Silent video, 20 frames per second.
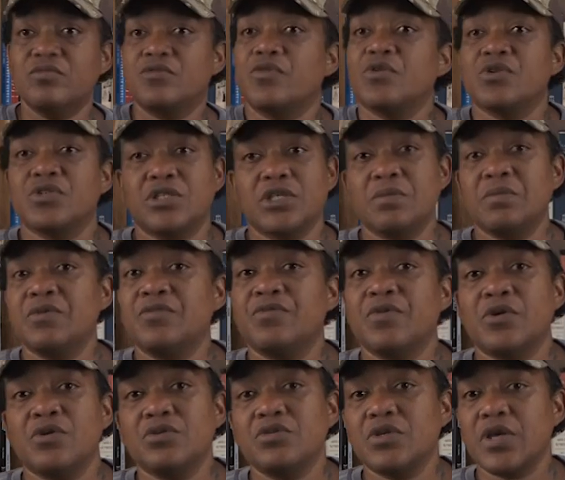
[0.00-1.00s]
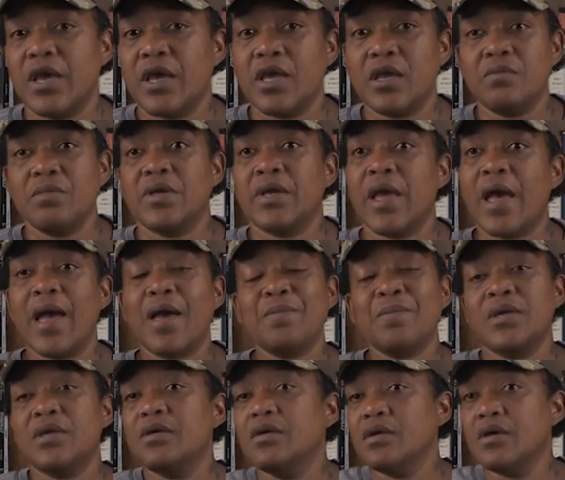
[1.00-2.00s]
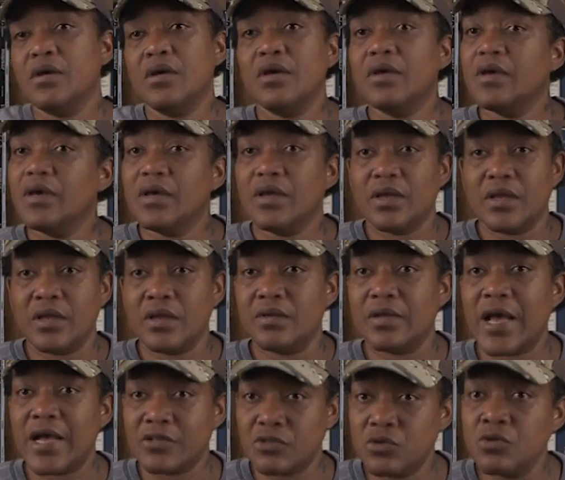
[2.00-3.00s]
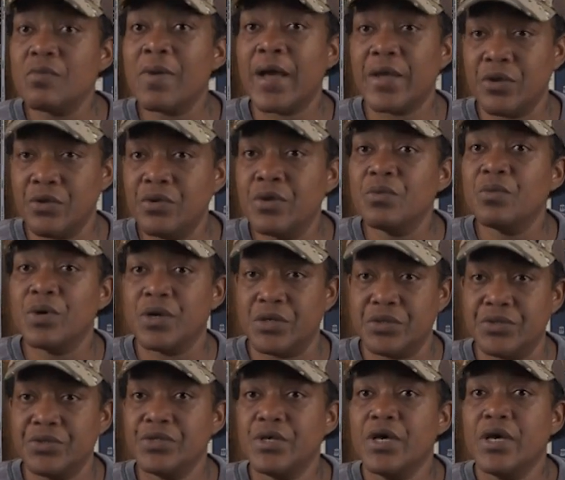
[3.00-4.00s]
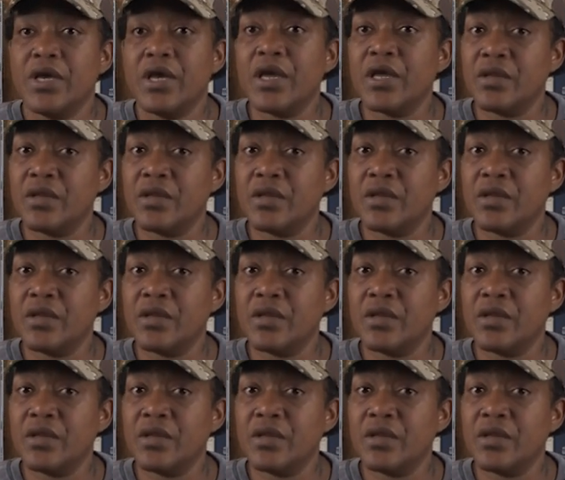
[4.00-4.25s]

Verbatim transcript: 471st came and got me, and that's who my unit was. Okay.